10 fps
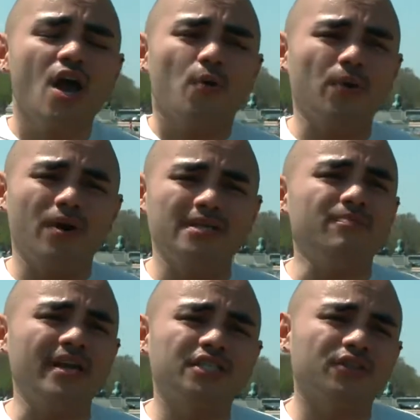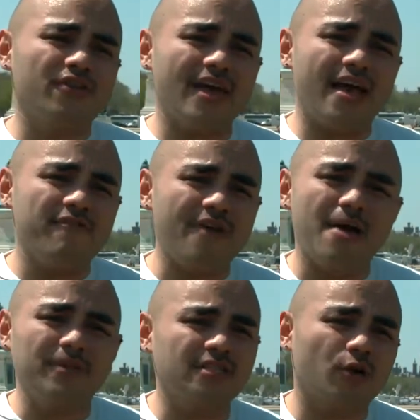We want to make sure that
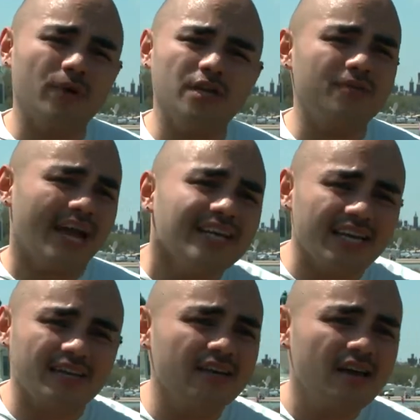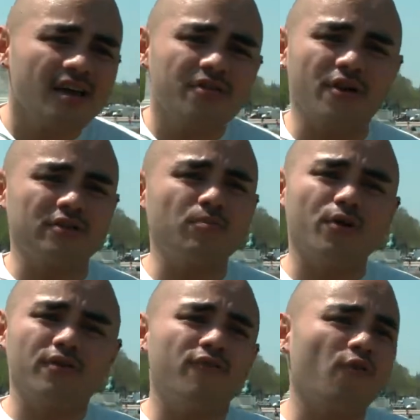families are reunited. There's
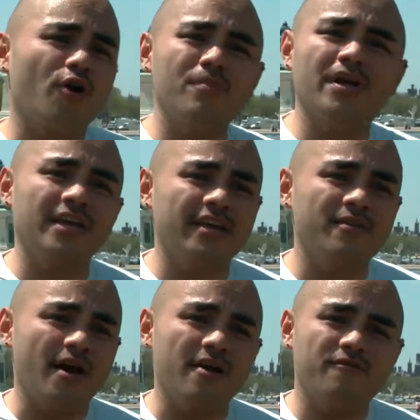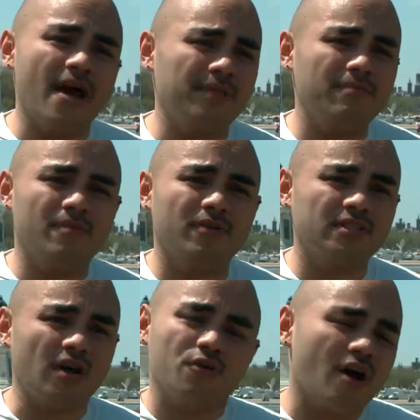more than 4 million uh, family
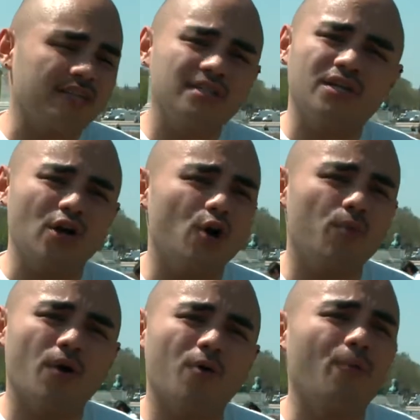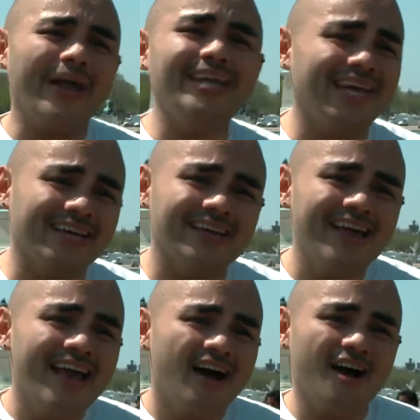members across the globe who are waiting
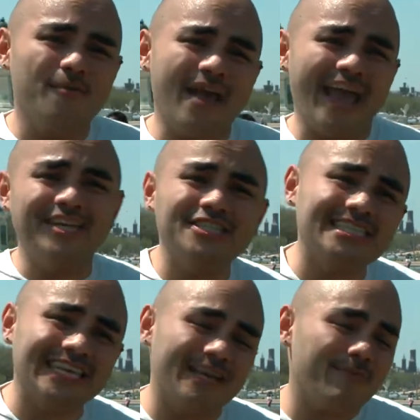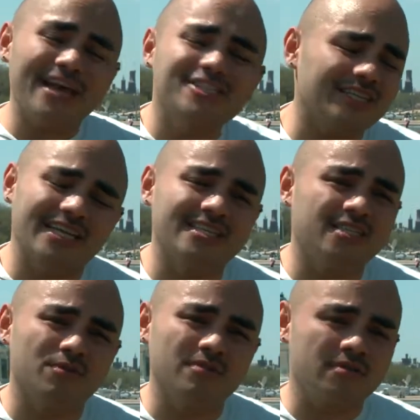um, anxiously and patiently
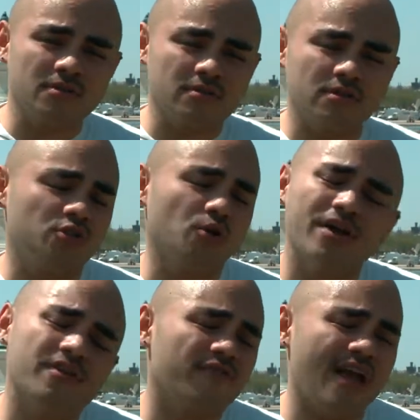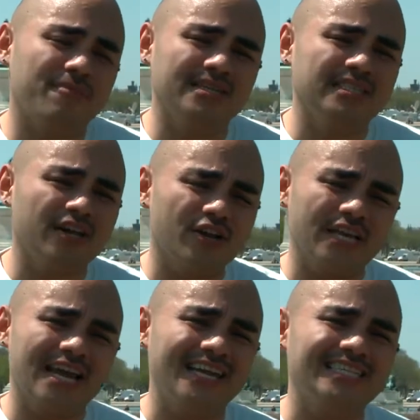to, to, to join their families here in
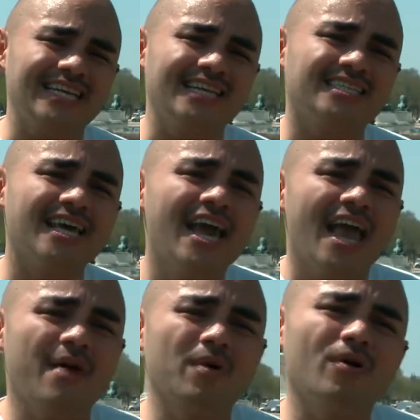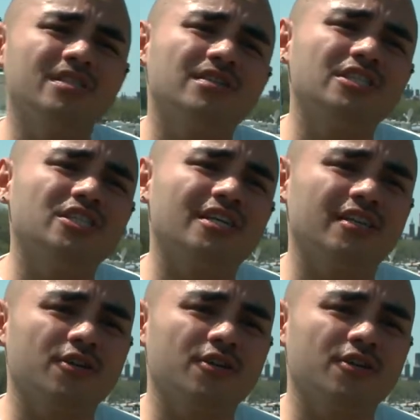the United States. And we want to ensure that